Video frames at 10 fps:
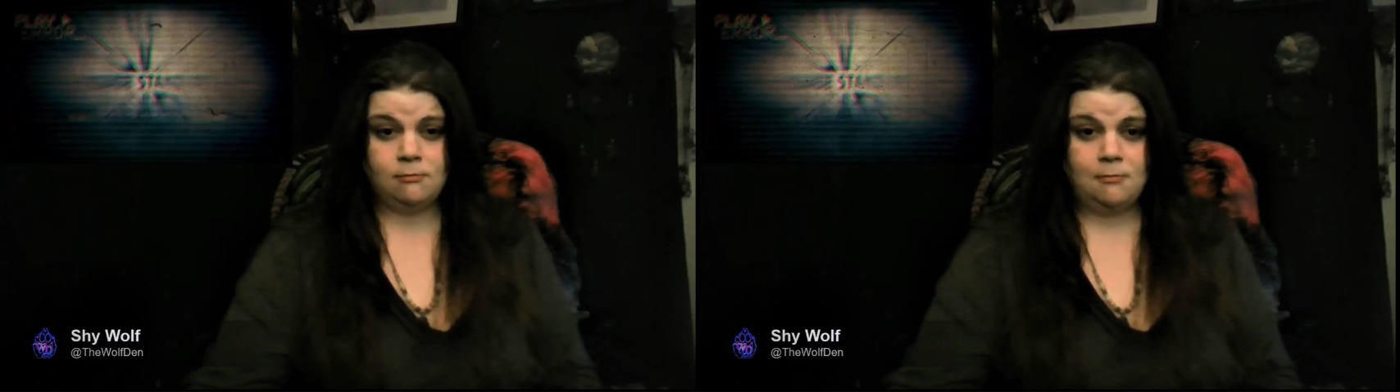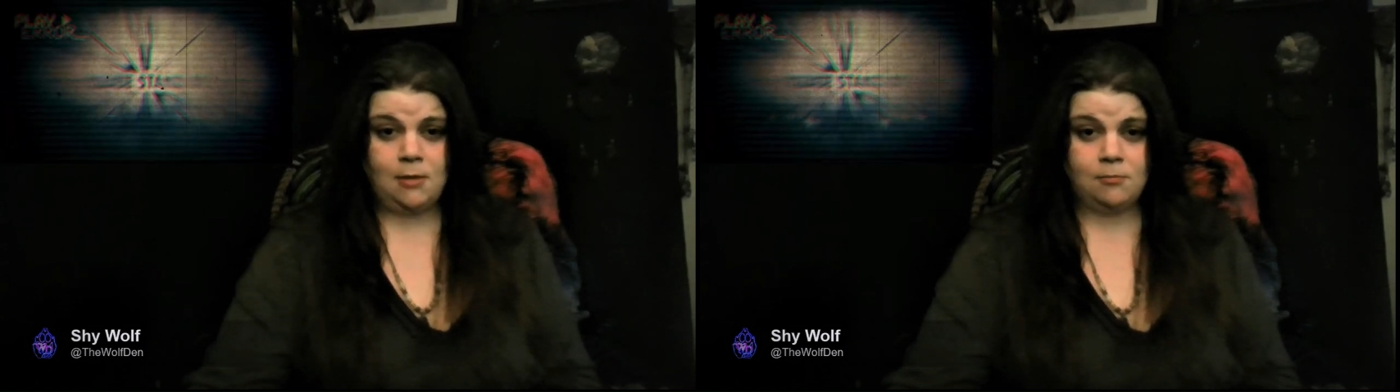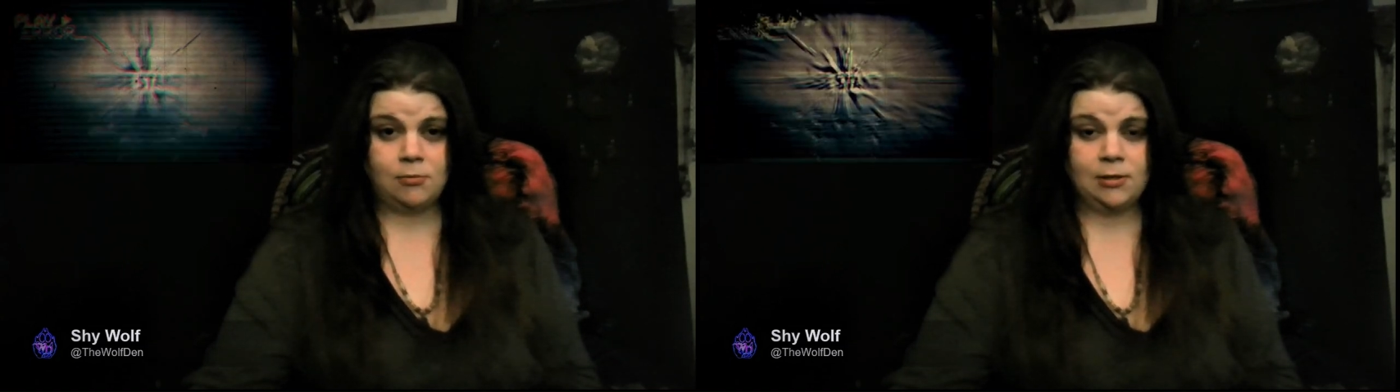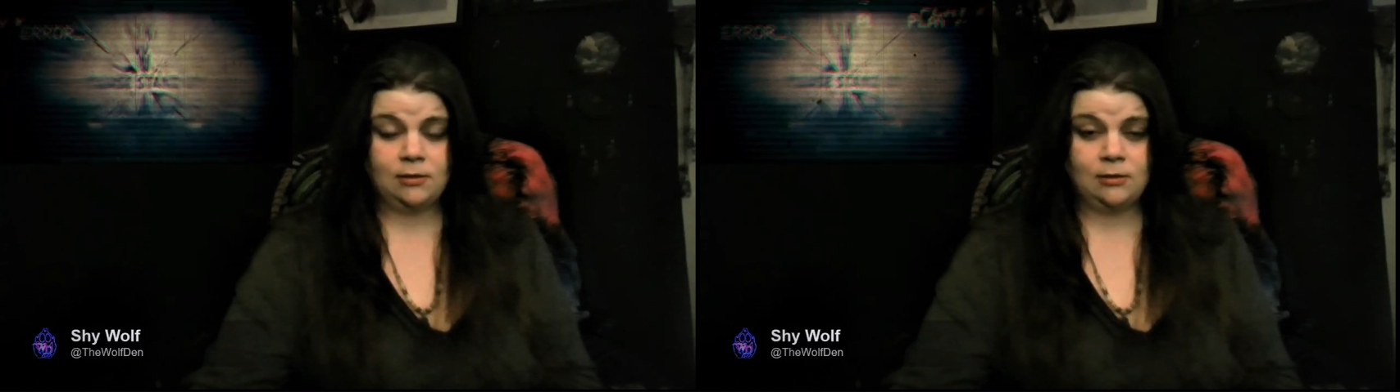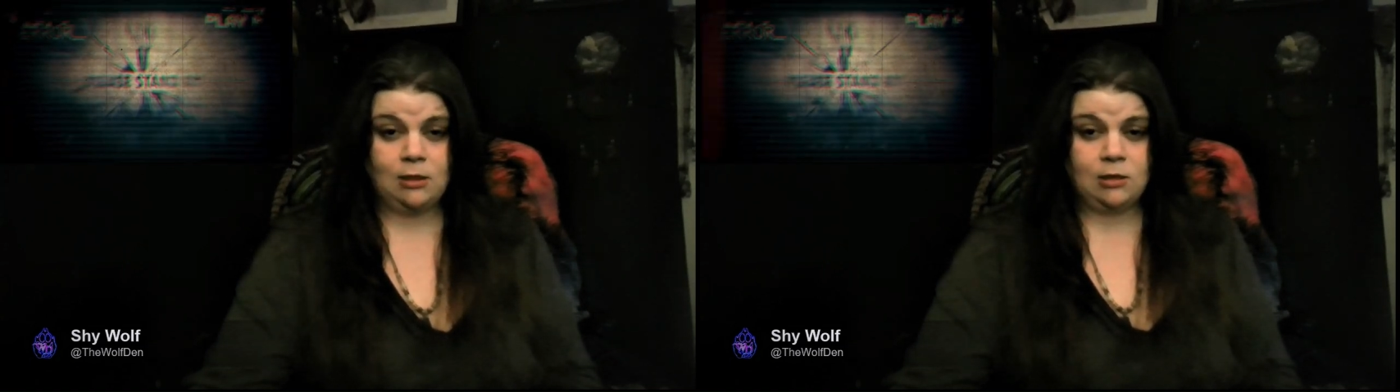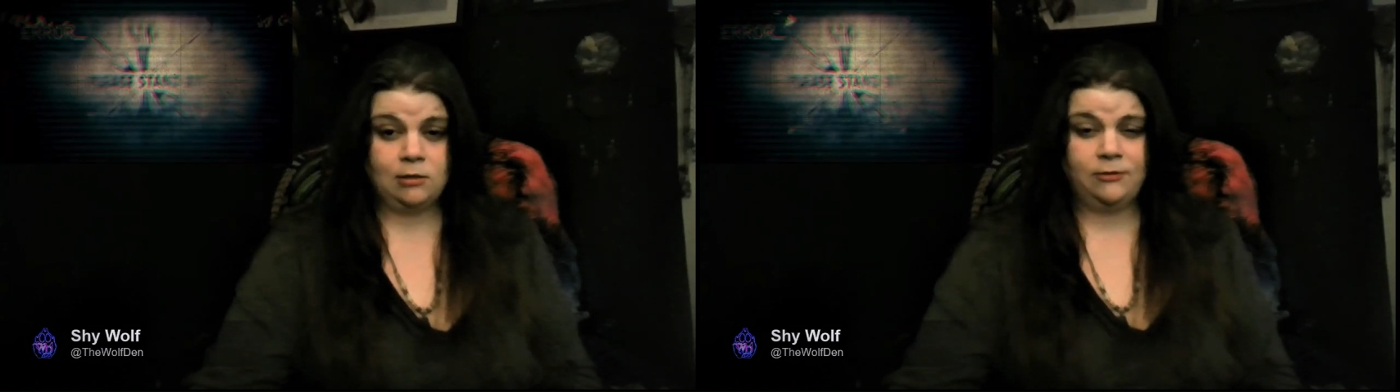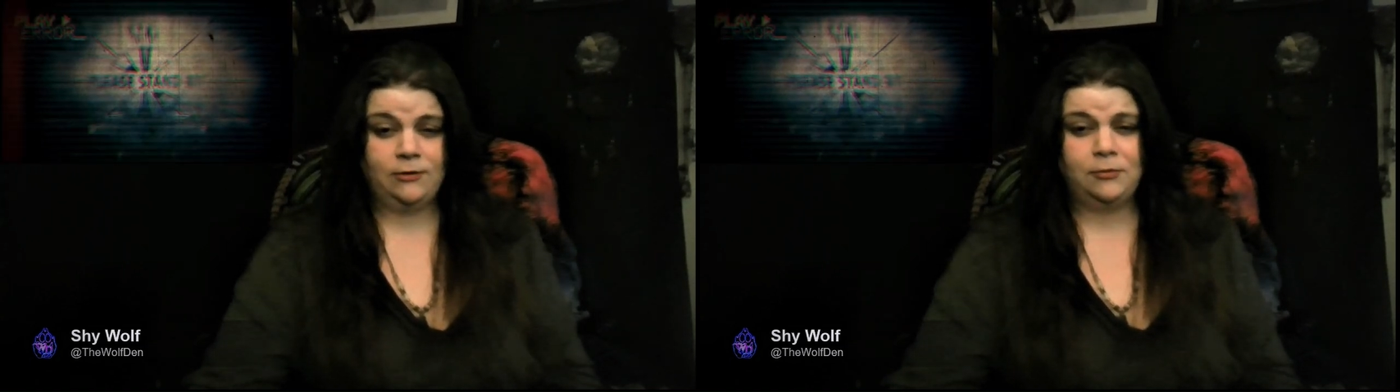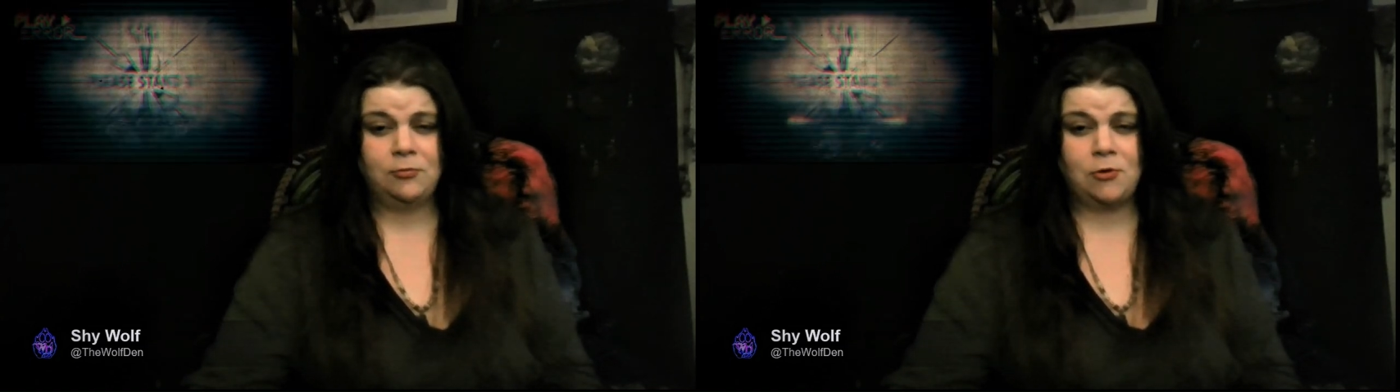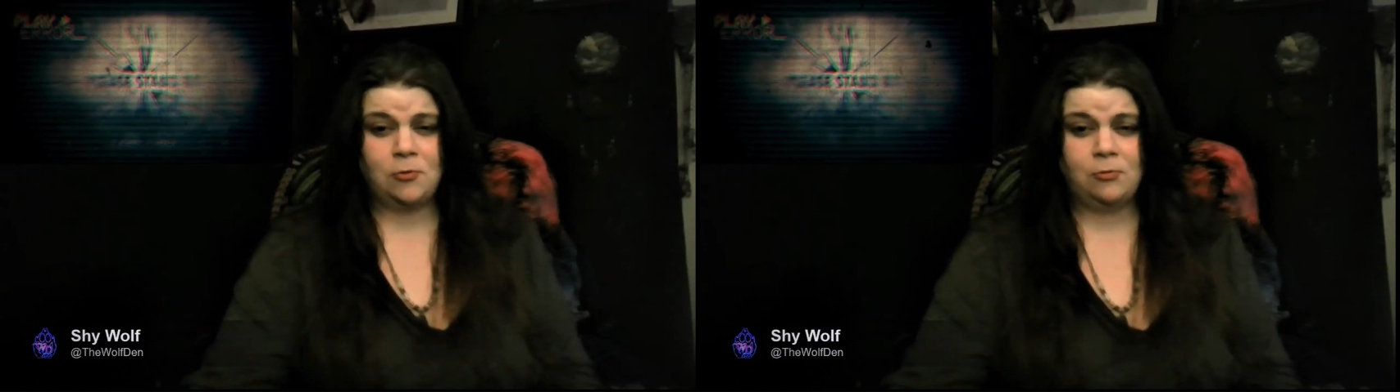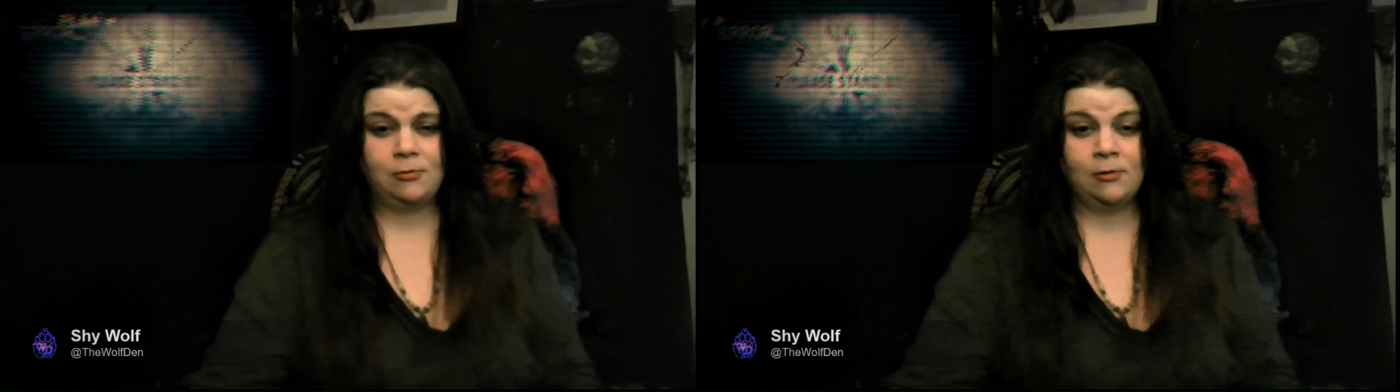My brain slags. you know